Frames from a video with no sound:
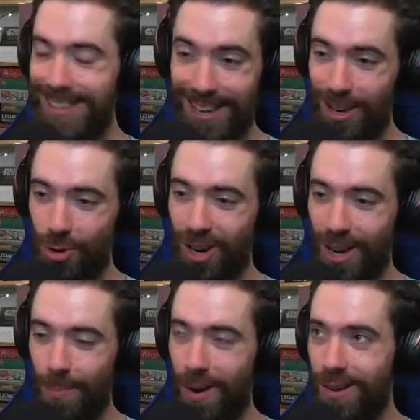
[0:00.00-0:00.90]
Kitty, you can
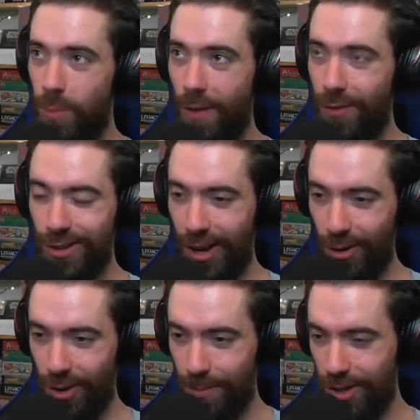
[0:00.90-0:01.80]
keep on buffing and
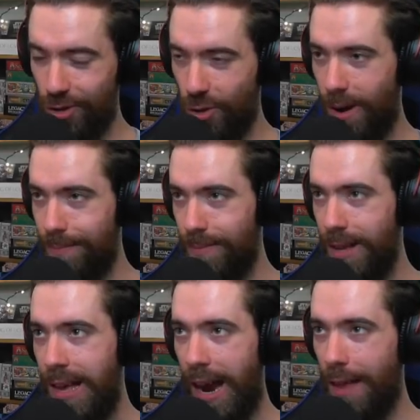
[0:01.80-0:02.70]
scaling as much as you want.
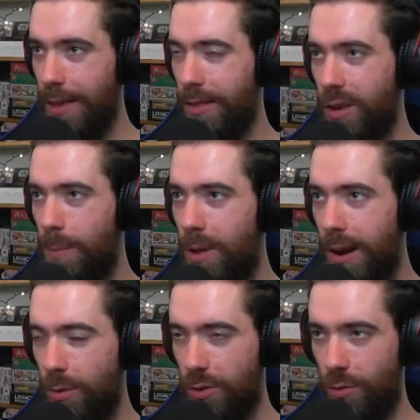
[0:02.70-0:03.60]
I think the
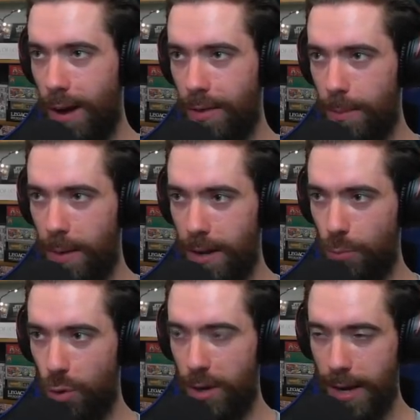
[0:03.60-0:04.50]
community was right on the money on
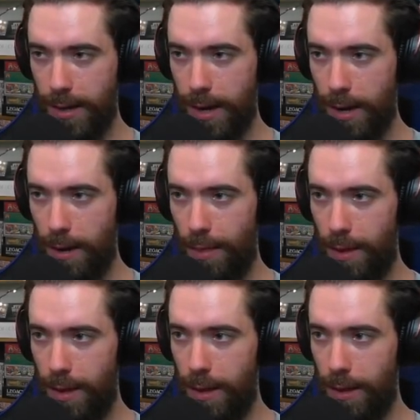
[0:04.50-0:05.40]
predicting
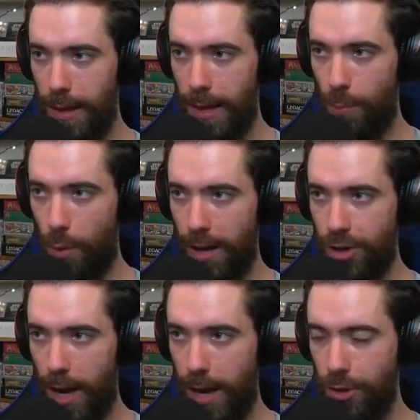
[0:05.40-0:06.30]
the Kitty Pride
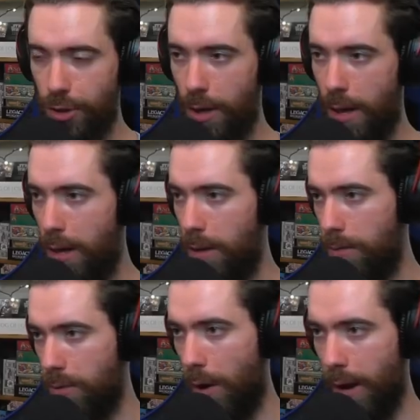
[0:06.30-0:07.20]
change.
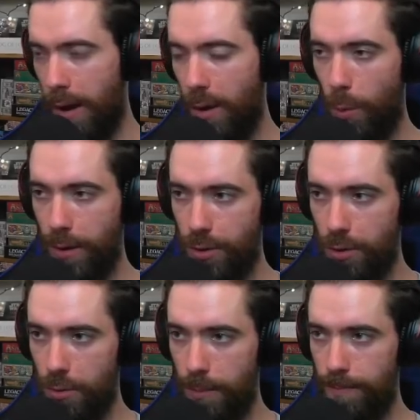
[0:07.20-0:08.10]
Starting out at
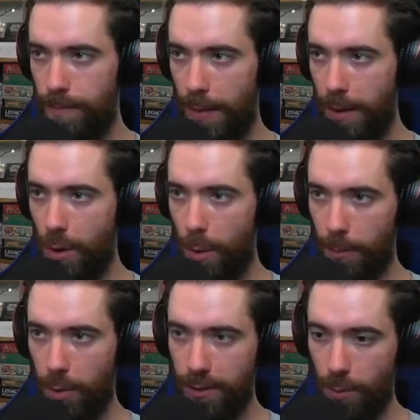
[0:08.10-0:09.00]
1-2 and then going
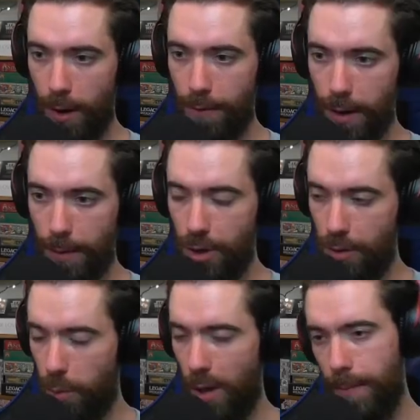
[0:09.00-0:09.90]
+1 time she's
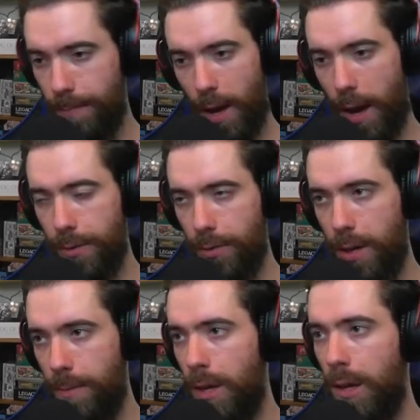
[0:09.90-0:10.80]
played.
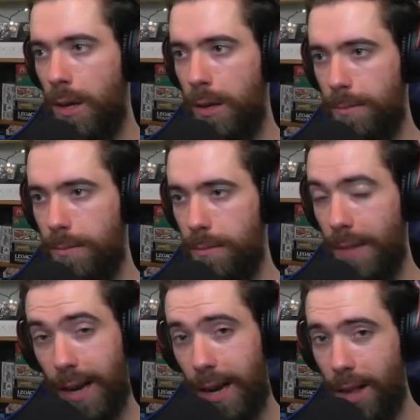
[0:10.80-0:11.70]
Honestly,
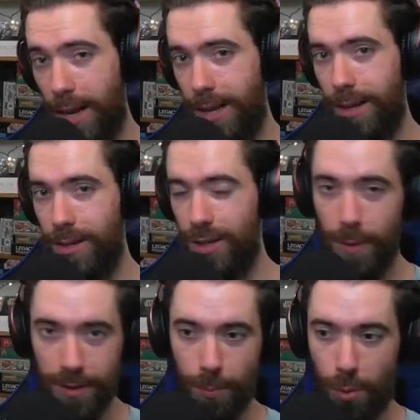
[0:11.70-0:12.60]
I kind of like it. She
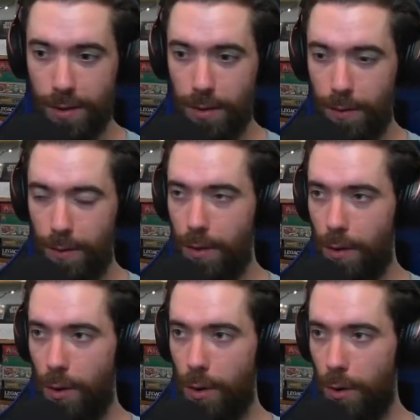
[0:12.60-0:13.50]
was oppressive in
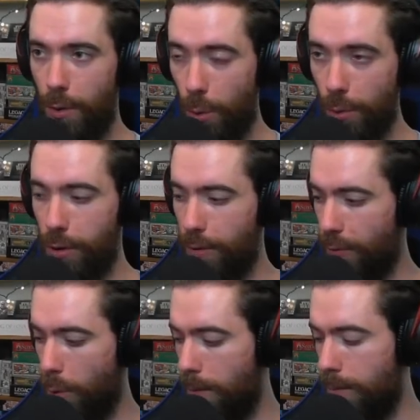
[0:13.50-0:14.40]
her older
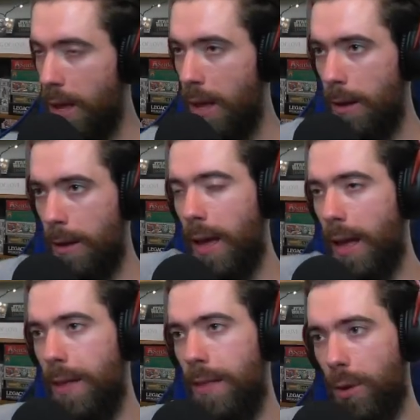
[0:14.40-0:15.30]
form.
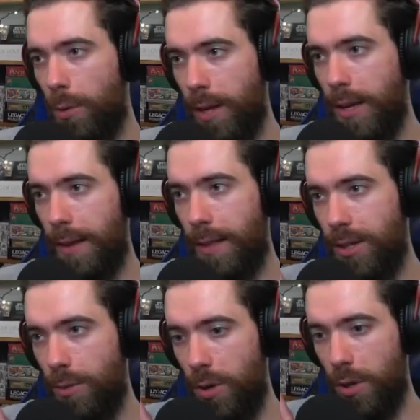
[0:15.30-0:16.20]
And then the only deck that
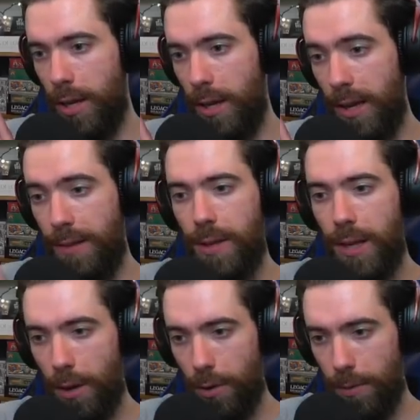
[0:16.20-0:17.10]
she really gets
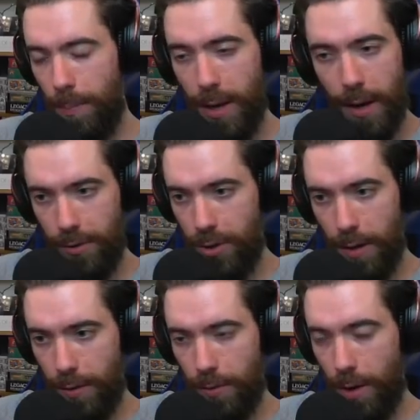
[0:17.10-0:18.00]
killed because she
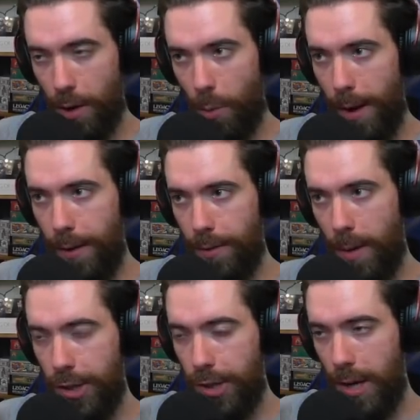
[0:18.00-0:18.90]
doesn't scale quite as
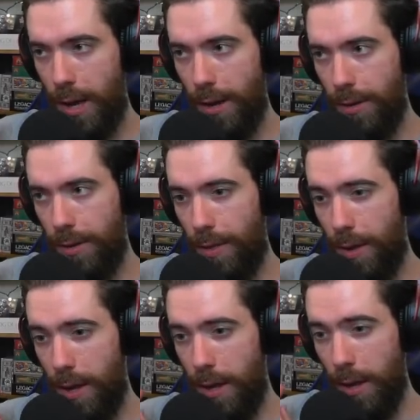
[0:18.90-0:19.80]
much is
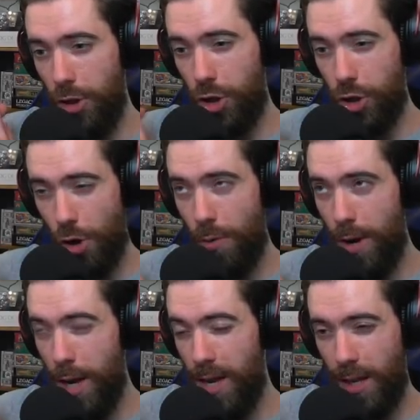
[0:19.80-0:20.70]
the
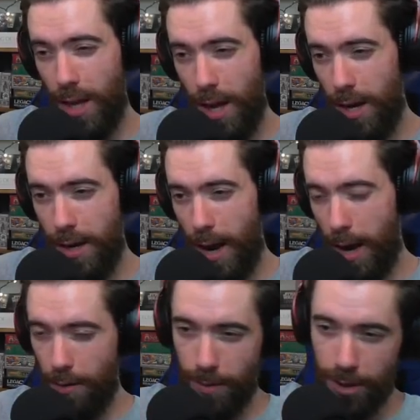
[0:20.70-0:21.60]
Shuri Kitty deck,
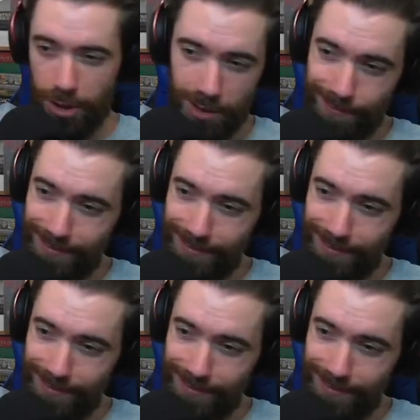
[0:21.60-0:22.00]
which